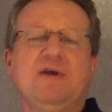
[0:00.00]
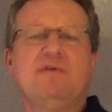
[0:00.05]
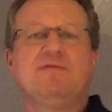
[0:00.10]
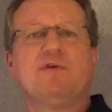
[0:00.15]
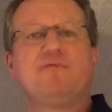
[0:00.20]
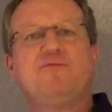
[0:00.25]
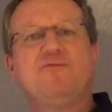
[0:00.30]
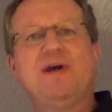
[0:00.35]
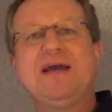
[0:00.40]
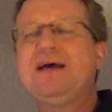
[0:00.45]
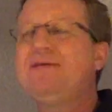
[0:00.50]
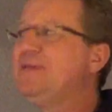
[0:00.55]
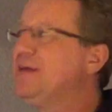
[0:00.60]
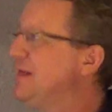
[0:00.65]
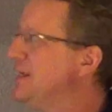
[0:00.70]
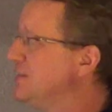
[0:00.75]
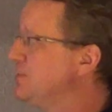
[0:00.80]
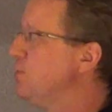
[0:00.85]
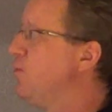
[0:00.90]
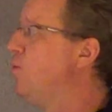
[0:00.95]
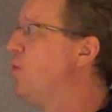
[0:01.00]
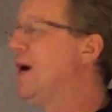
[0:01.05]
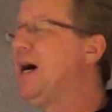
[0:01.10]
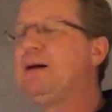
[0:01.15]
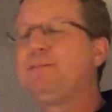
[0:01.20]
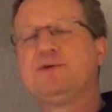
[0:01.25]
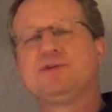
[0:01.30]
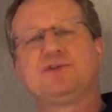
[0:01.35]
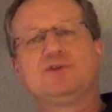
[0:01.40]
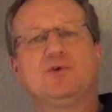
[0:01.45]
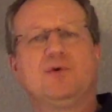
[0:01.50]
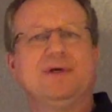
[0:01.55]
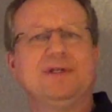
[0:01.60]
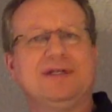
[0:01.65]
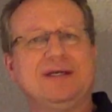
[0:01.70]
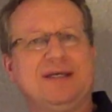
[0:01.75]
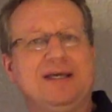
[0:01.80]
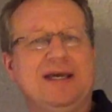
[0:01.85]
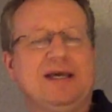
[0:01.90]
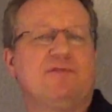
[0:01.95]
you have a fan that has a wobble to it
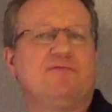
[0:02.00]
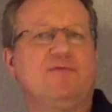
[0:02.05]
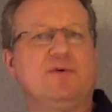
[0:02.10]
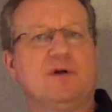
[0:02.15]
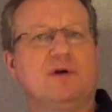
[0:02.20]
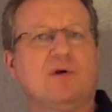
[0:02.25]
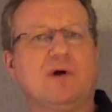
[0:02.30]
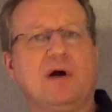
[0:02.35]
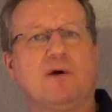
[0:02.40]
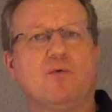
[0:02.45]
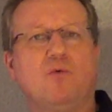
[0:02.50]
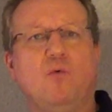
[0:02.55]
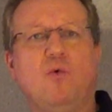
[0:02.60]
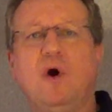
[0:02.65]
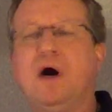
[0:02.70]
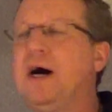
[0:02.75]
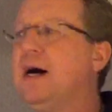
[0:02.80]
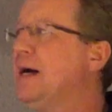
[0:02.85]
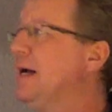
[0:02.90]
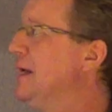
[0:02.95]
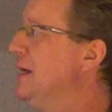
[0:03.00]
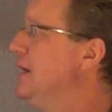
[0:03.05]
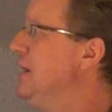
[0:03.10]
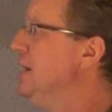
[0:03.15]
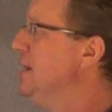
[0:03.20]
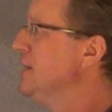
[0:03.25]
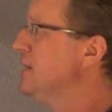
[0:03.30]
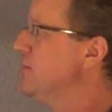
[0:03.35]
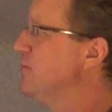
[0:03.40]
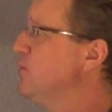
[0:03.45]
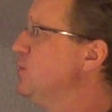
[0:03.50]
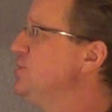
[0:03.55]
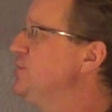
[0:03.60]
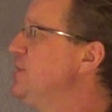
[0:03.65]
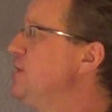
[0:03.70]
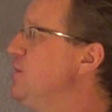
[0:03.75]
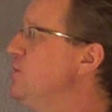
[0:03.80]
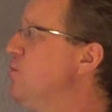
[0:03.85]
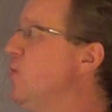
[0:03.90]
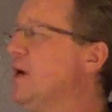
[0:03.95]
and you can't figure out why, the first
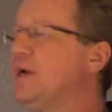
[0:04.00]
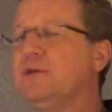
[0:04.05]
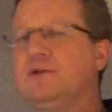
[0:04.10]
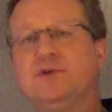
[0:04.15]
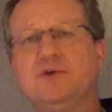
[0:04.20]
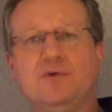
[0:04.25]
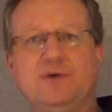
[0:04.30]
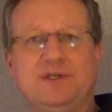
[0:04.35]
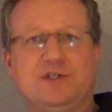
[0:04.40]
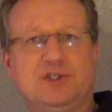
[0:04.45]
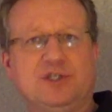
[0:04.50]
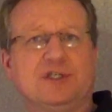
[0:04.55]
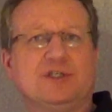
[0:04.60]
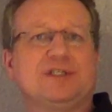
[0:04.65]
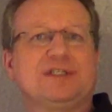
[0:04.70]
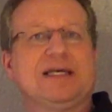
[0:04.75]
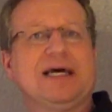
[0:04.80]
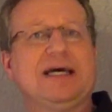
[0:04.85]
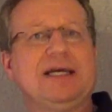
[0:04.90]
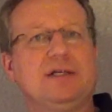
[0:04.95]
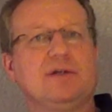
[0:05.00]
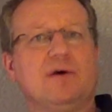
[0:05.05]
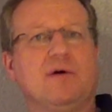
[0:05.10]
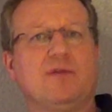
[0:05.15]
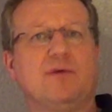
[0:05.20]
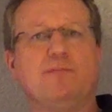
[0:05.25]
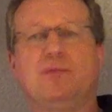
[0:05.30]
thing you'd want to do is just tighten all the